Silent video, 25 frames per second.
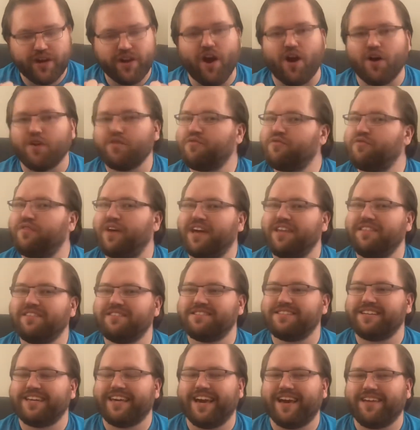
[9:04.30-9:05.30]
our faith
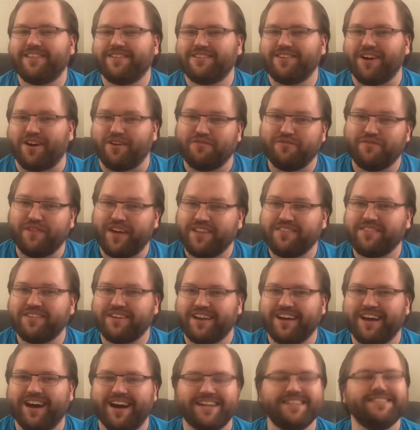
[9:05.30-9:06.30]
together, our faith in
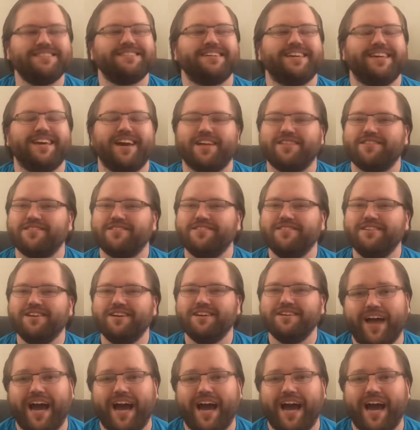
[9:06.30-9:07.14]
God together,